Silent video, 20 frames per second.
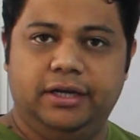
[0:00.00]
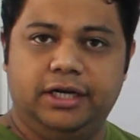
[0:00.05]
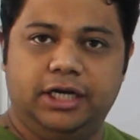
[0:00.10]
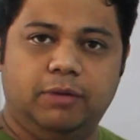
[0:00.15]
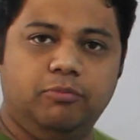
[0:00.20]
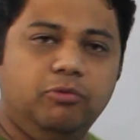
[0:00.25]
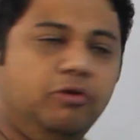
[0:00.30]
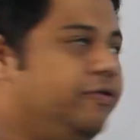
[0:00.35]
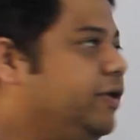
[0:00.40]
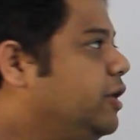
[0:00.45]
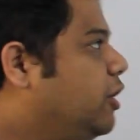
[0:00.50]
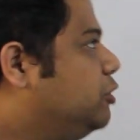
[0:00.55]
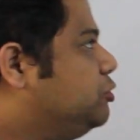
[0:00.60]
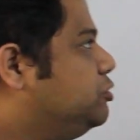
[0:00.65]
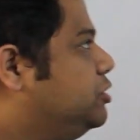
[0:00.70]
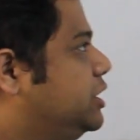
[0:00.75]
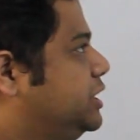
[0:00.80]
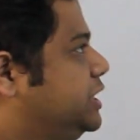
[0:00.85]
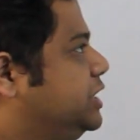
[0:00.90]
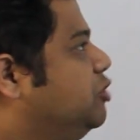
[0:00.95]
Now moving
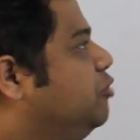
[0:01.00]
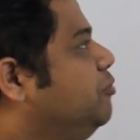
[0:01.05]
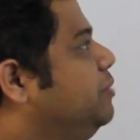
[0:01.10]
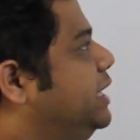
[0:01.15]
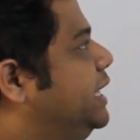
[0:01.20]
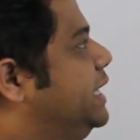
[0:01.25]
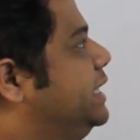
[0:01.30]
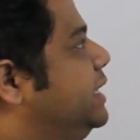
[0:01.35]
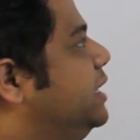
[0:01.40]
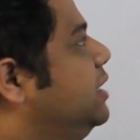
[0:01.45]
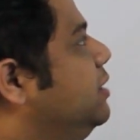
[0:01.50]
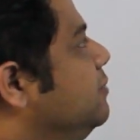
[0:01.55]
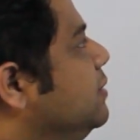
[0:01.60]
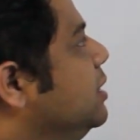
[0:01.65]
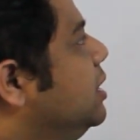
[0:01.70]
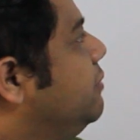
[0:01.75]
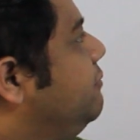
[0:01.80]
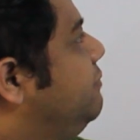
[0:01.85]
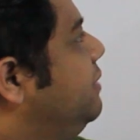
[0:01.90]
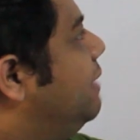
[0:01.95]
on to the
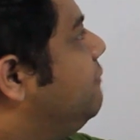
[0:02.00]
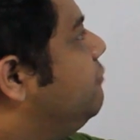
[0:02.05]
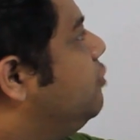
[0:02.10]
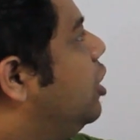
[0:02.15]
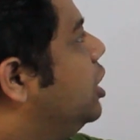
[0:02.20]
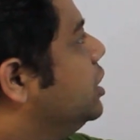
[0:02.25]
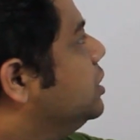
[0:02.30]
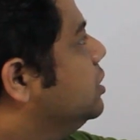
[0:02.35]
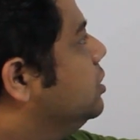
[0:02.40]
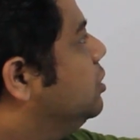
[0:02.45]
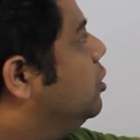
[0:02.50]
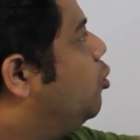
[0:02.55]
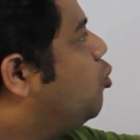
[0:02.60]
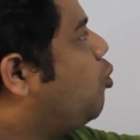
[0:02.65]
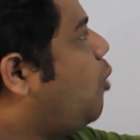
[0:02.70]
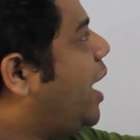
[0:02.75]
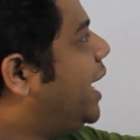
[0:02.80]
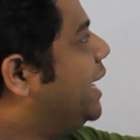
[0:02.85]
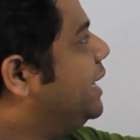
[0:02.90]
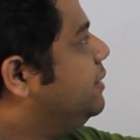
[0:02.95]
denominator, we have got
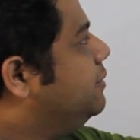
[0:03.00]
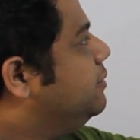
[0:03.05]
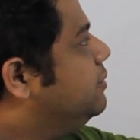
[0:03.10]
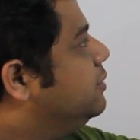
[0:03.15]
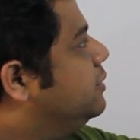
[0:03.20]
1,